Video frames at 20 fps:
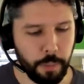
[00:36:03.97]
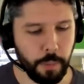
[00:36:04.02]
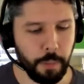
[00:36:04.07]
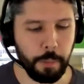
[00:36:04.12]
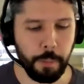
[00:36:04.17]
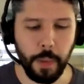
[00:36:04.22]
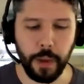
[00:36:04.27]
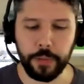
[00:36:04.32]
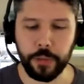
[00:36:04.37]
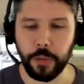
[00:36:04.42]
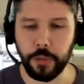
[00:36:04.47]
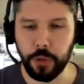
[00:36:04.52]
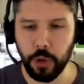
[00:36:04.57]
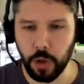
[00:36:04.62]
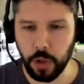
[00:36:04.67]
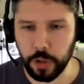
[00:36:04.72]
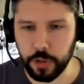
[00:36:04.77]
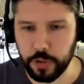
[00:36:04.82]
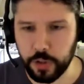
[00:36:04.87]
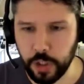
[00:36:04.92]

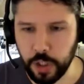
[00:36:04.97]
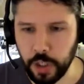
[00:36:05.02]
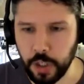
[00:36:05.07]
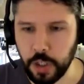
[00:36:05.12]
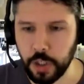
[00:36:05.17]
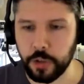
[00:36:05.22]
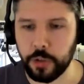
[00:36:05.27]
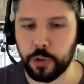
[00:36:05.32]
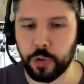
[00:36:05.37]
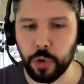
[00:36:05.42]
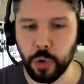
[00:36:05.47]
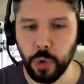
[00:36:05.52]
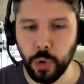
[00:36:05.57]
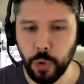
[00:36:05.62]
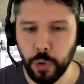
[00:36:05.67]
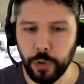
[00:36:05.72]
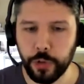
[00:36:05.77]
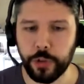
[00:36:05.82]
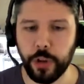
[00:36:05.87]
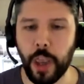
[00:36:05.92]
methodology,
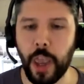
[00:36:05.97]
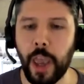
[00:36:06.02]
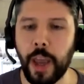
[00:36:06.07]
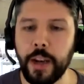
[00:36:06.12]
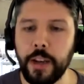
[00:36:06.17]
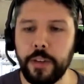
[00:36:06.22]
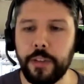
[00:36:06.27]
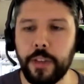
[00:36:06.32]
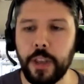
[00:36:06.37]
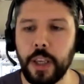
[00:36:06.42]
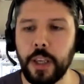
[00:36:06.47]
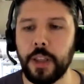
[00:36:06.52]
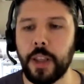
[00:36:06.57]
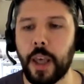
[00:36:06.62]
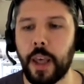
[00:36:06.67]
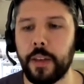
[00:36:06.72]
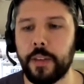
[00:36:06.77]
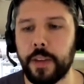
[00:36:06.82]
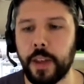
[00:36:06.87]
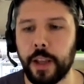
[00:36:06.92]
tools, anything
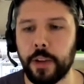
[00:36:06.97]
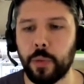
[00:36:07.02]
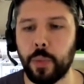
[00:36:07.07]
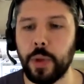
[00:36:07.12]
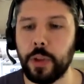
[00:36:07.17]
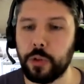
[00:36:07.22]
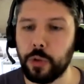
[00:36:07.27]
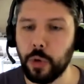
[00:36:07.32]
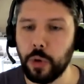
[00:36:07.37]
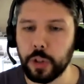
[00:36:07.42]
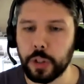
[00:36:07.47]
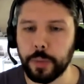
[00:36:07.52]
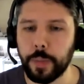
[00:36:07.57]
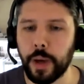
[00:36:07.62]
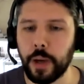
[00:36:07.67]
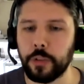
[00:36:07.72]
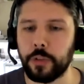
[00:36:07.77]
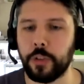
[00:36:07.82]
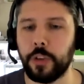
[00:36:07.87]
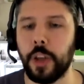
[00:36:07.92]
that we talked
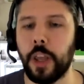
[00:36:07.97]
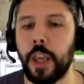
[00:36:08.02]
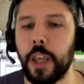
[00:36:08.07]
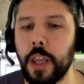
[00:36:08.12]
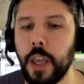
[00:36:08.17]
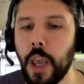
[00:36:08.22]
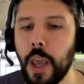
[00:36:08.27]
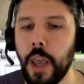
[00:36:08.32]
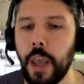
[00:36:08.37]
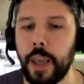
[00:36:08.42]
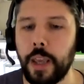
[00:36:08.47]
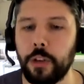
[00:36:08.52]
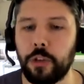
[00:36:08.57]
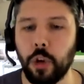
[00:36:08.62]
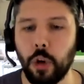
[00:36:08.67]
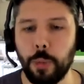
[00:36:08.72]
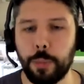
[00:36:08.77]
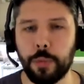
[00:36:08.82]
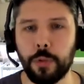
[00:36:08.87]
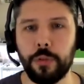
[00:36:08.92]
about today is
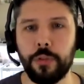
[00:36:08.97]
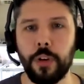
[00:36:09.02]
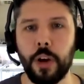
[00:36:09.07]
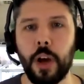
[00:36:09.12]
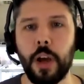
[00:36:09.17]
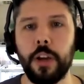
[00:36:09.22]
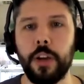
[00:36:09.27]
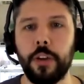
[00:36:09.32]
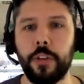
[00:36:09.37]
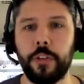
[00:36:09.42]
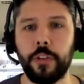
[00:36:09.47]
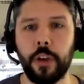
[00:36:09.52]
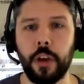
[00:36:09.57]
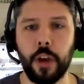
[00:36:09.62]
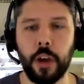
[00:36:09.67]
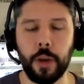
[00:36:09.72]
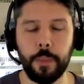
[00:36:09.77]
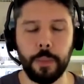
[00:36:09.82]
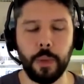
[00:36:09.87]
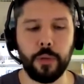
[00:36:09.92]
all provided
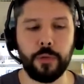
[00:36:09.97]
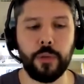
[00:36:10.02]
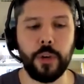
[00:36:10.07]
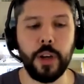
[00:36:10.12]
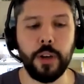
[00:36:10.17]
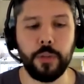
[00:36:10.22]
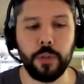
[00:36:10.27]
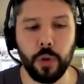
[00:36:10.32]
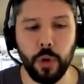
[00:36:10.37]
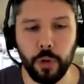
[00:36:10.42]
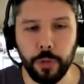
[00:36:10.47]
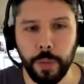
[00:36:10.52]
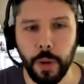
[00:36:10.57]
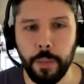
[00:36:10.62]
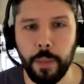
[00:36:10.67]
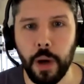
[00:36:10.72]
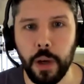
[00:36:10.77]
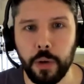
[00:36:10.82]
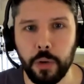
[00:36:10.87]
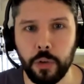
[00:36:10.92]
free of cost by
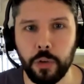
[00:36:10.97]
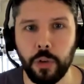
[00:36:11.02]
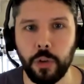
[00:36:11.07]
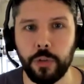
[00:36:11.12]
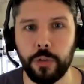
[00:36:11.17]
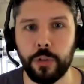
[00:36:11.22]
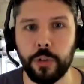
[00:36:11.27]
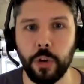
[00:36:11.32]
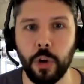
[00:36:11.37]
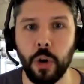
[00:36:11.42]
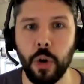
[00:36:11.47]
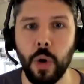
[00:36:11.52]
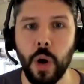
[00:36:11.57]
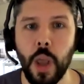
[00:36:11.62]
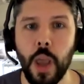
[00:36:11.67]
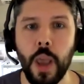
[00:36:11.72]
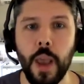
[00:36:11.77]
Microsoft. So